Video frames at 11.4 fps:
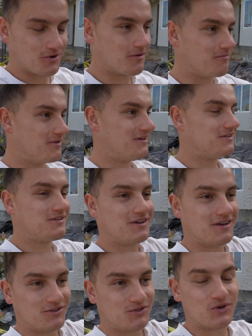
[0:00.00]
mid
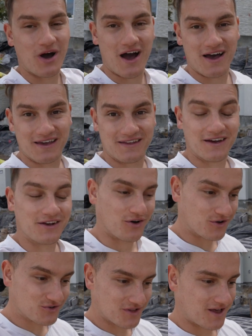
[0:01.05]
to high
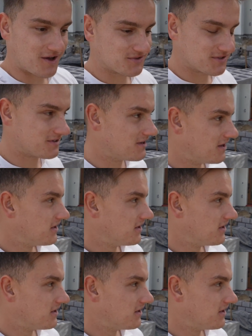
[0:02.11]
900,000.